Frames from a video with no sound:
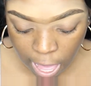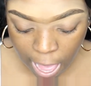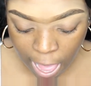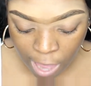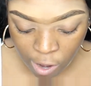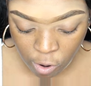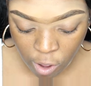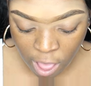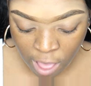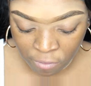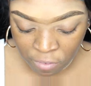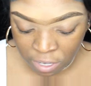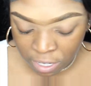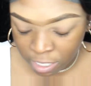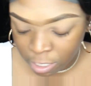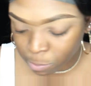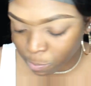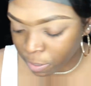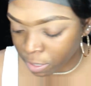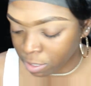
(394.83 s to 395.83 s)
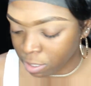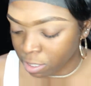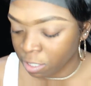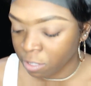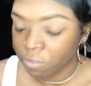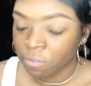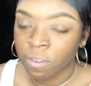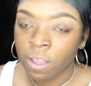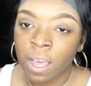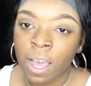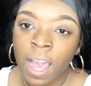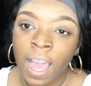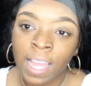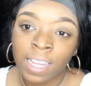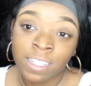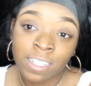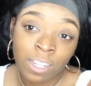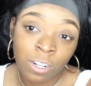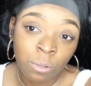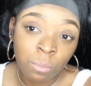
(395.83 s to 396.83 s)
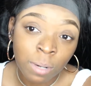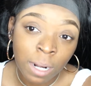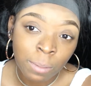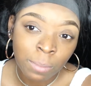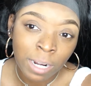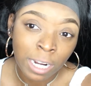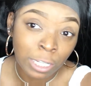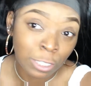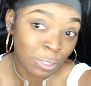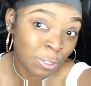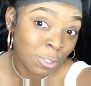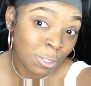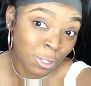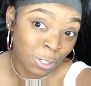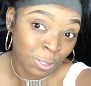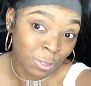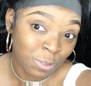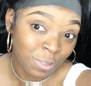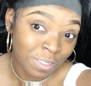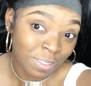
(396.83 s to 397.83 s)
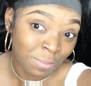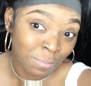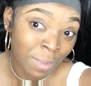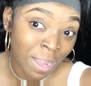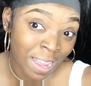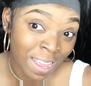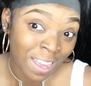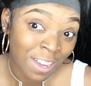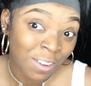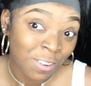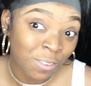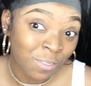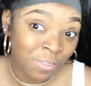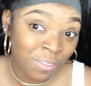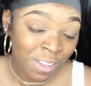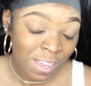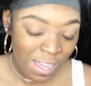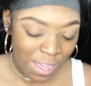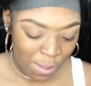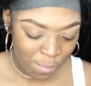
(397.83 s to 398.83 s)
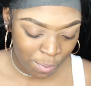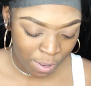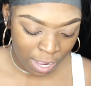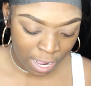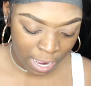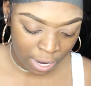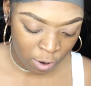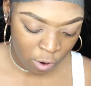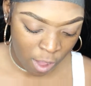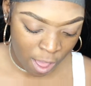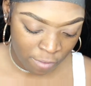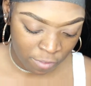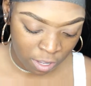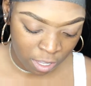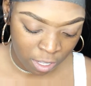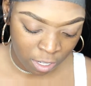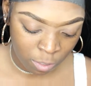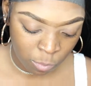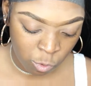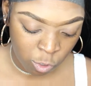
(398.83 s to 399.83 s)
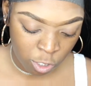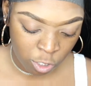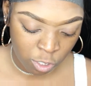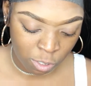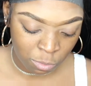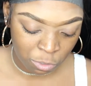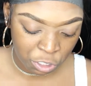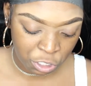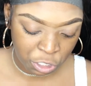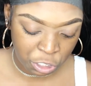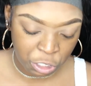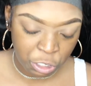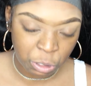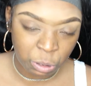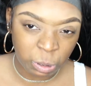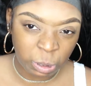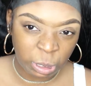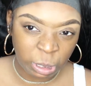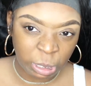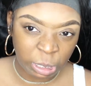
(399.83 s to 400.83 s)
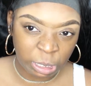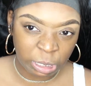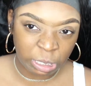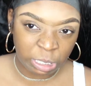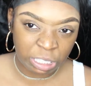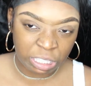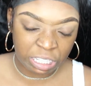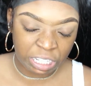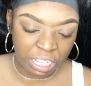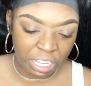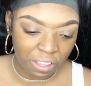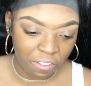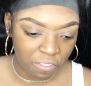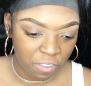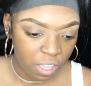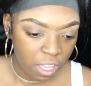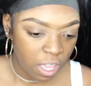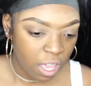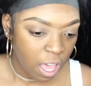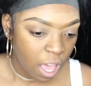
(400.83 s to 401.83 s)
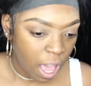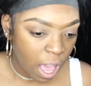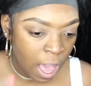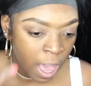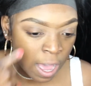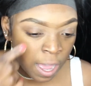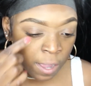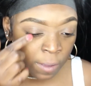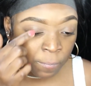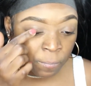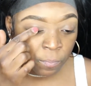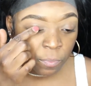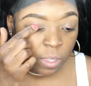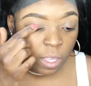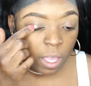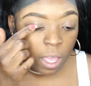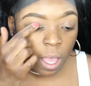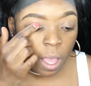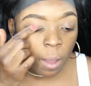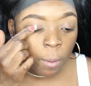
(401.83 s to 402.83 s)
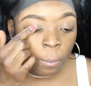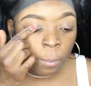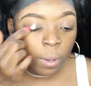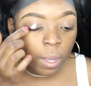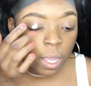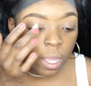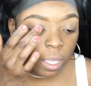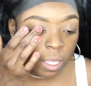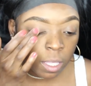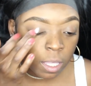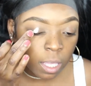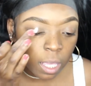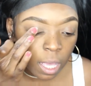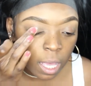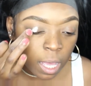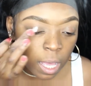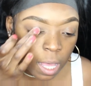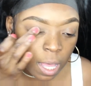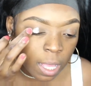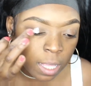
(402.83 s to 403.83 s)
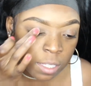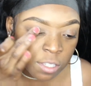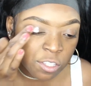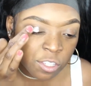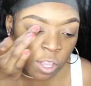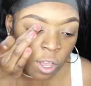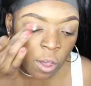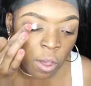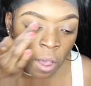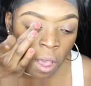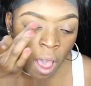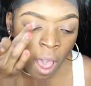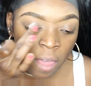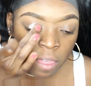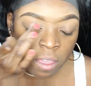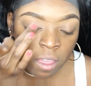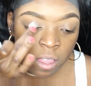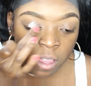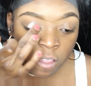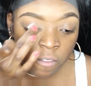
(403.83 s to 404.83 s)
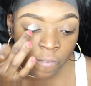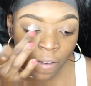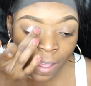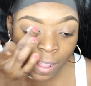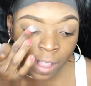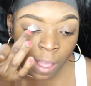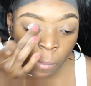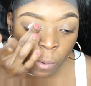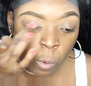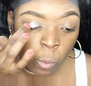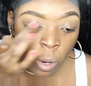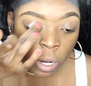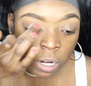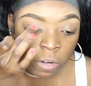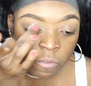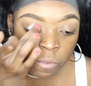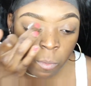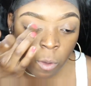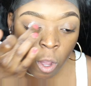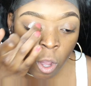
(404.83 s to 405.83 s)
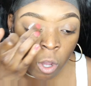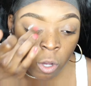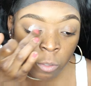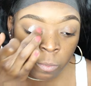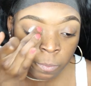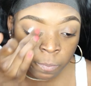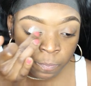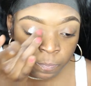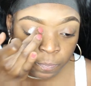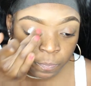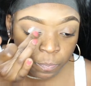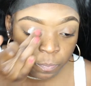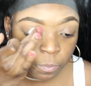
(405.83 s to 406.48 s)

I don't have an expensive eyeshadow primer. I used to by e.l.f. but I don't have it anymore, so I'm just gonna use the good stuff. But yeah, so other than the fact that I've been working from home,